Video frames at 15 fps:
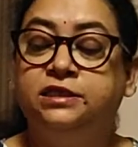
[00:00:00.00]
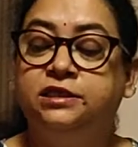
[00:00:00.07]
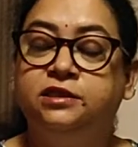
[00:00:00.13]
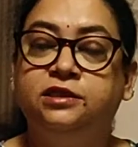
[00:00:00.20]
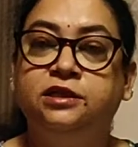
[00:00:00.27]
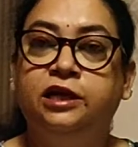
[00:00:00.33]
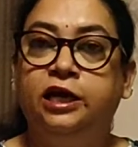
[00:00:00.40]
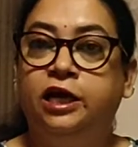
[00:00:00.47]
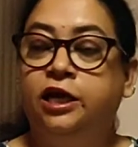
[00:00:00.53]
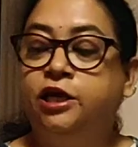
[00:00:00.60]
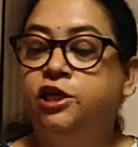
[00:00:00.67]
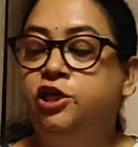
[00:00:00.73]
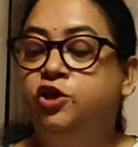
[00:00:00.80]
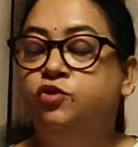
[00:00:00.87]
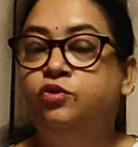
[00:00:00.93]
You need
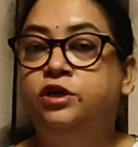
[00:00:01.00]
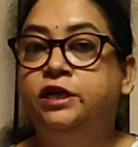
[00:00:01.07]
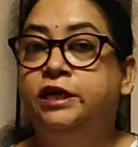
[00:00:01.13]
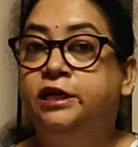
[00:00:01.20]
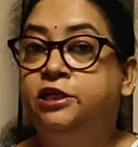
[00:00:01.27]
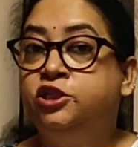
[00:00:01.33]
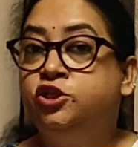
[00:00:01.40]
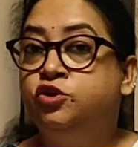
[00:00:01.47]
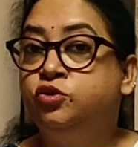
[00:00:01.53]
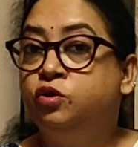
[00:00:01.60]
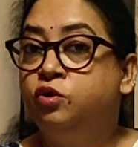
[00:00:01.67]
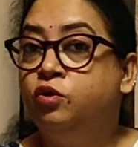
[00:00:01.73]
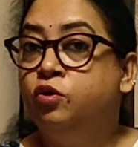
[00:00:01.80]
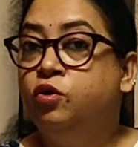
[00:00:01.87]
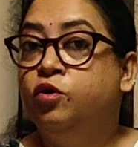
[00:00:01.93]
to be fast,
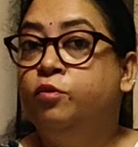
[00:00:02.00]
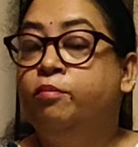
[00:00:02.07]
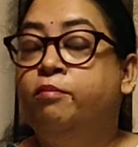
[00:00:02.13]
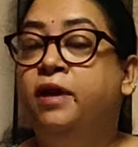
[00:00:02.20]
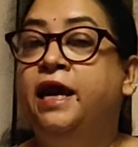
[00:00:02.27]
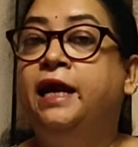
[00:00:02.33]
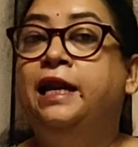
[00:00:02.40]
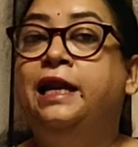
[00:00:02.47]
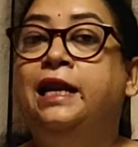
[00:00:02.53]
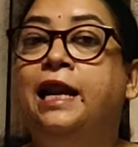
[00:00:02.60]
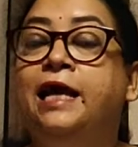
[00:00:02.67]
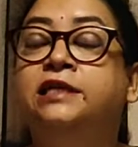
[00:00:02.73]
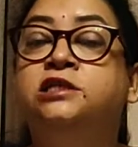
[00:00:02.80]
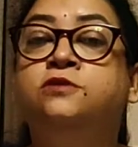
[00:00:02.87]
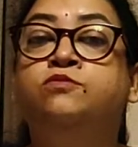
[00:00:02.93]
you
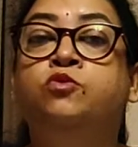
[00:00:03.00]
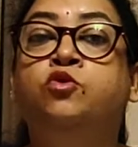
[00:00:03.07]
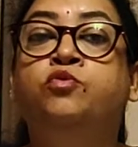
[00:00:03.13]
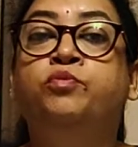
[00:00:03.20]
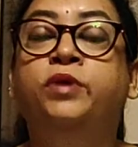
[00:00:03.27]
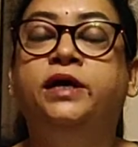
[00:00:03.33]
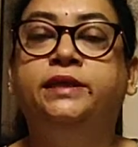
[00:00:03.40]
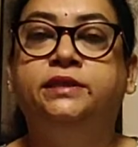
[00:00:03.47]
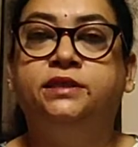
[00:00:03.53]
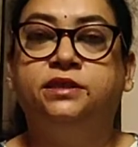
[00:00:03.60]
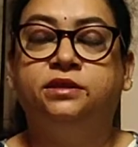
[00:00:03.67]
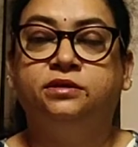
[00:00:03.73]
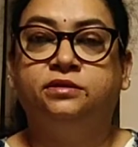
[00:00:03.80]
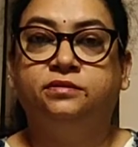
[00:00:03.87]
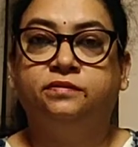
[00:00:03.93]
need to
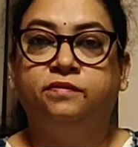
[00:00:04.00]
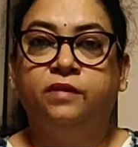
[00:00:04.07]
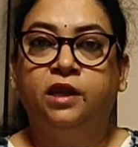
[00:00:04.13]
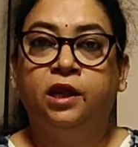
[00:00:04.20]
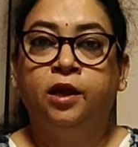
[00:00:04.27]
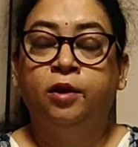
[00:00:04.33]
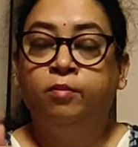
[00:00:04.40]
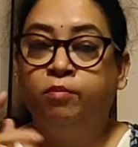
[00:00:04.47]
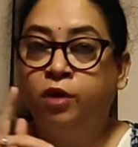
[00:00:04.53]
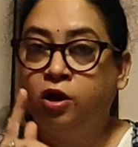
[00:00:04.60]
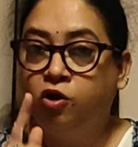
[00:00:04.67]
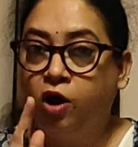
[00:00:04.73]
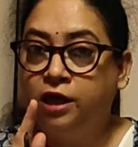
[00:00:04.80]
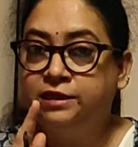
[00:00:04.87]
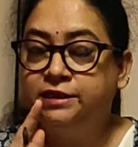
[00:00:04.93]
make less
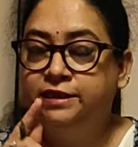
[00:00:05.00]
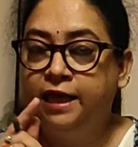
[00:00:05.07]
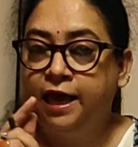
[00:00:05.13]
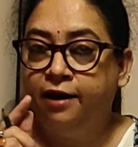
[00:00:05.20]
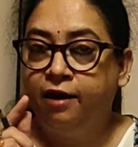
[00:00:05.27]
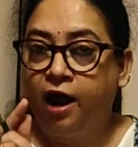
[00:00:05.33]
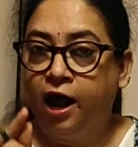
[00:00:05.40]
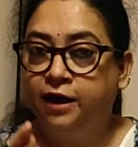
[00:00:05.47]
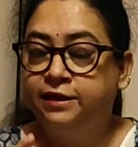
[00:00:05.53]
movements